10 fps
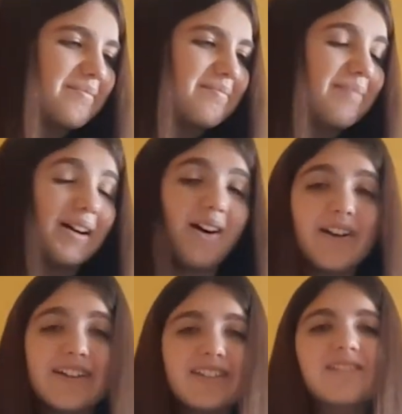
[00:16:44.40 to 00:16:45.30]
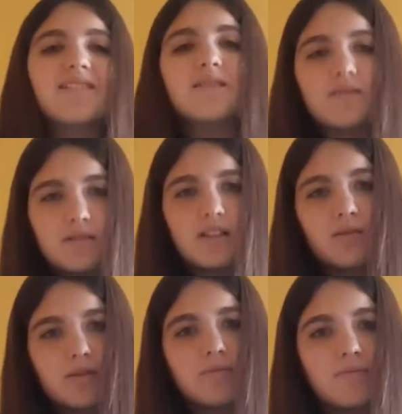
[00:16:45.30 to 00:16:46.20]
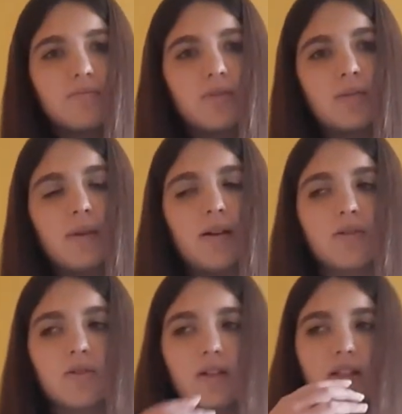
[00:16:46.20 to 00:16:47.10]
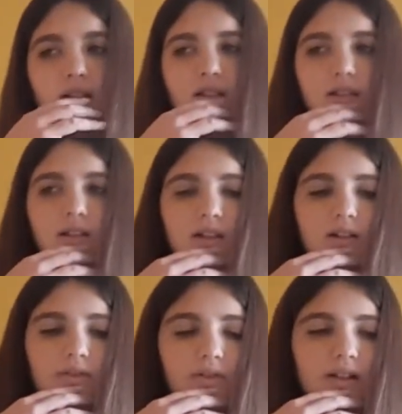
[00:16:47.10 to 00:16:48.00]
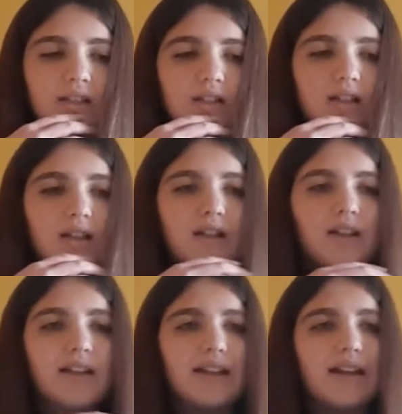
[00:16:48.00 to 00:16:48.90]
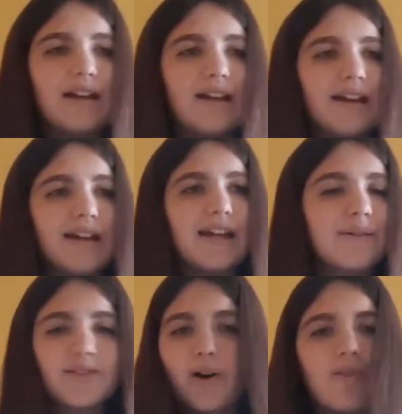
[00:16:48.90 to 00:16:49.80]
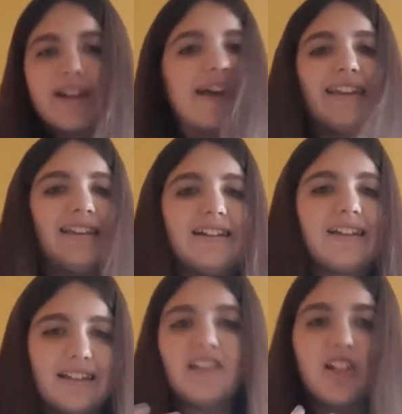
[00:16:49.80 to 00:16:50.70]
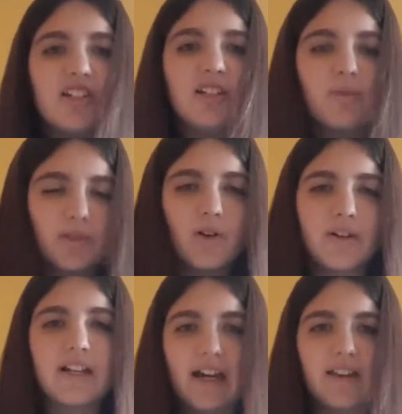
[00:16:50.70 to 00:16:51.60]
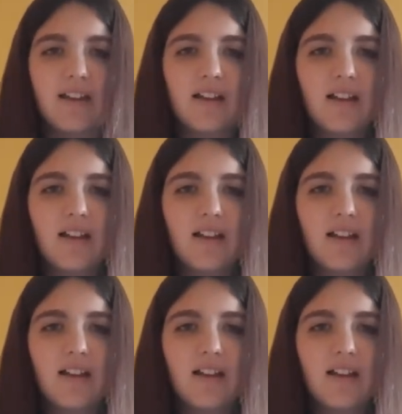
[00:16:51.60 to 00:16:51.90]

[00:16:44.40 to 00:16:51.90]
by August, this was when Mary was already queen, it was already Catholic. Like London was already Catholic.